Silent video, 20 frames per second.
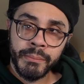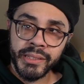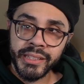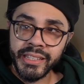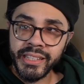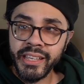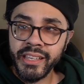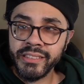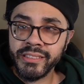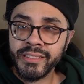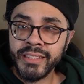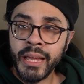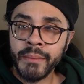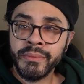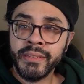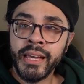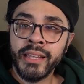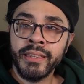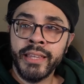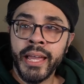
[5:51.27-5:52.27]
Please
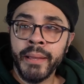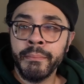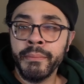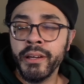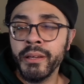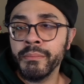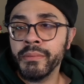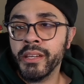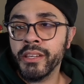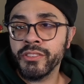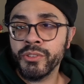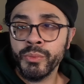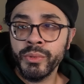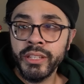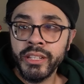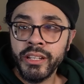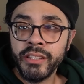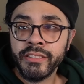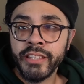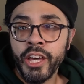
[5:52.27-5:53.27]
slap that like button, because it
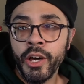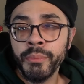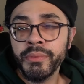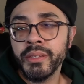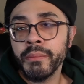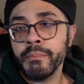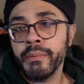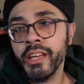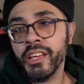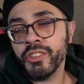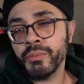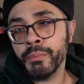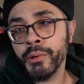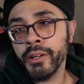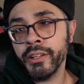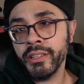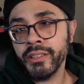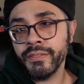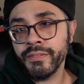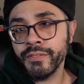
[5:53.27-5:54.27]
really does help the biggest
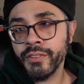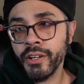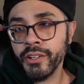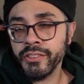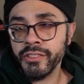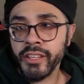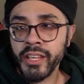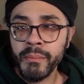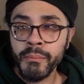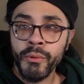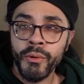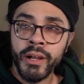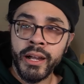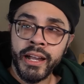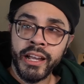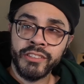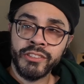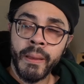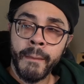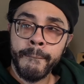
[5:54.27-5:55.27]
bird in the verse get more
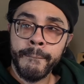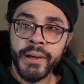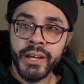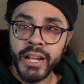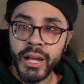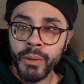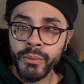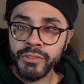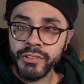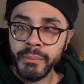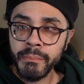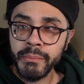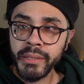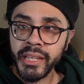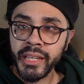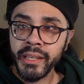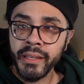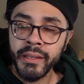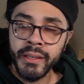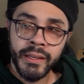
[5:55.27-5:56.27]
eyes put on to
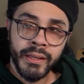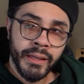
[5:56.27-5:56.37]
me.